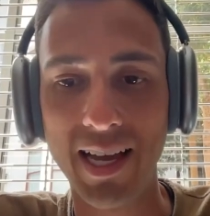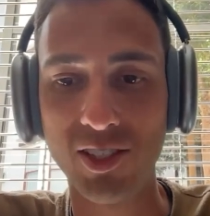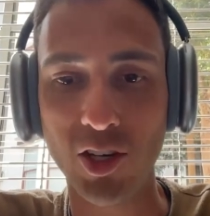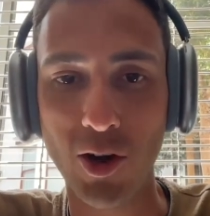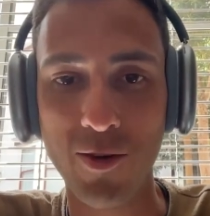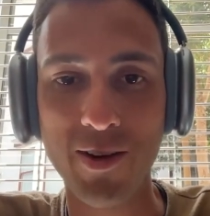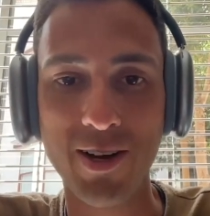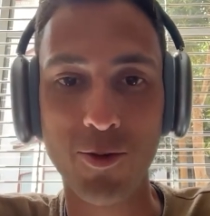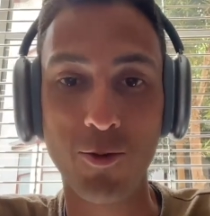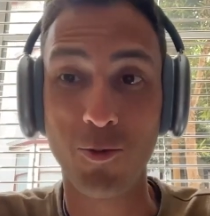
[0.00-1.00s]
And so
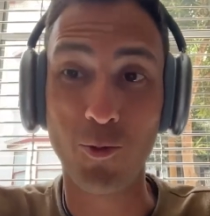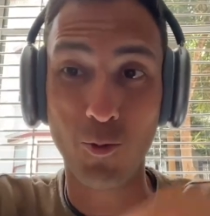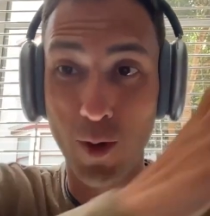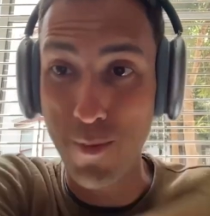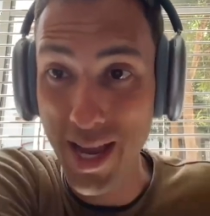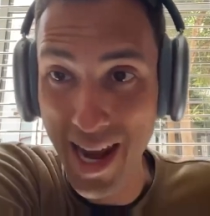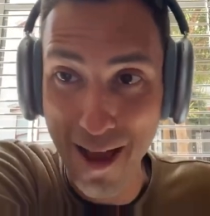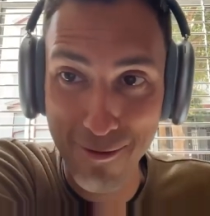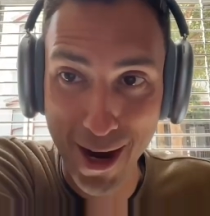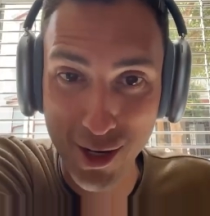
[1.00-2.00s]
we might
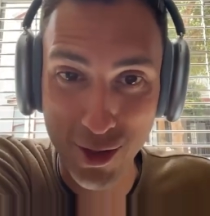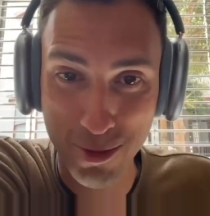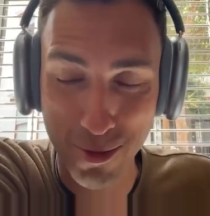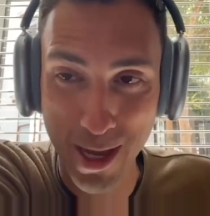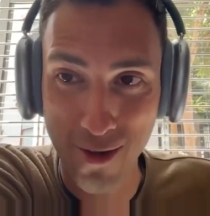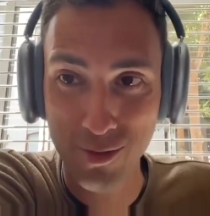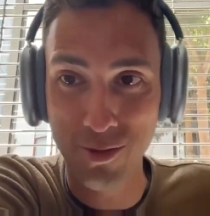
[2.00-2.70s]
have fire drills where we have